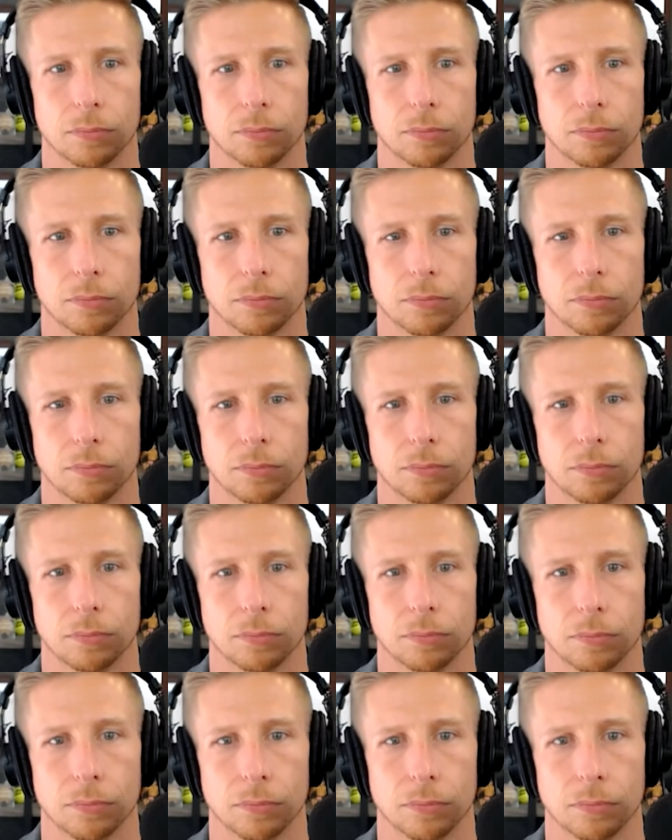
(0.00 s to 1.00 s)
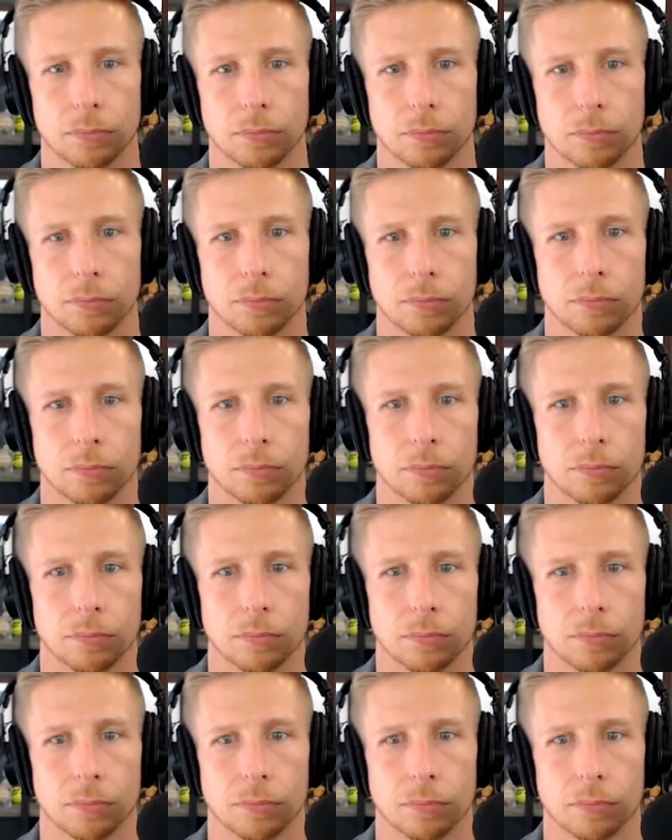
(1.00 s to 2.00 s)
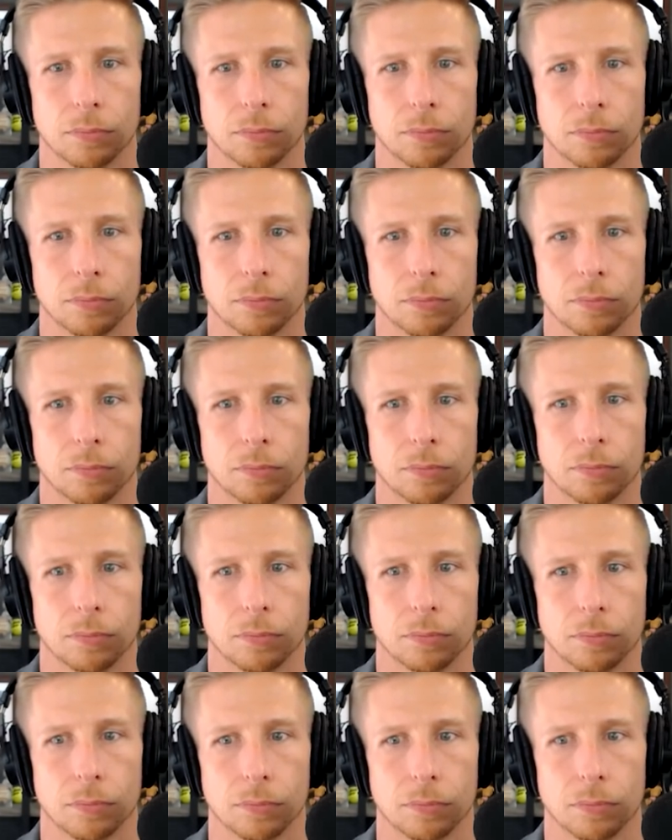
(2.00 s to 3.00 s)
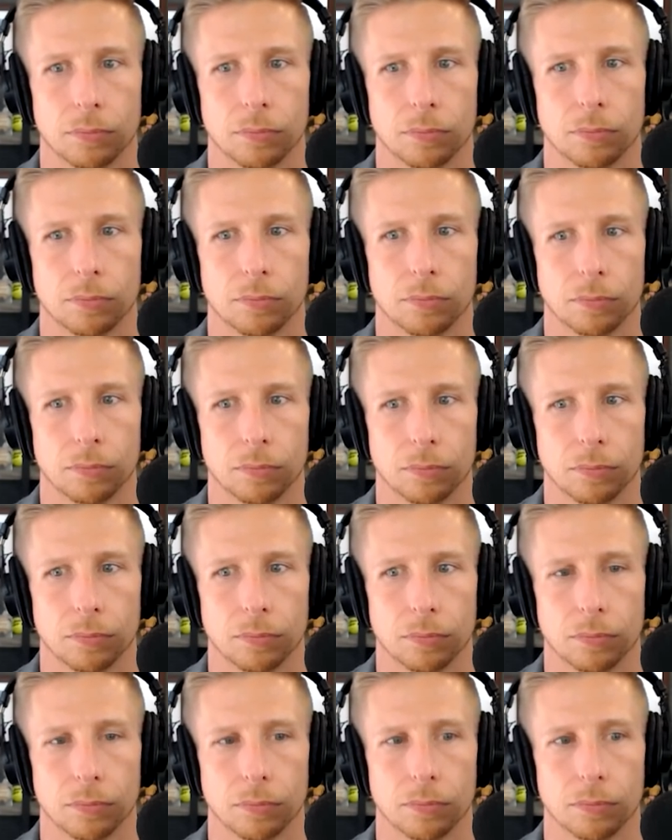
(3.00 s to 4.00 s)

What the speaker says: This person isn't speaking.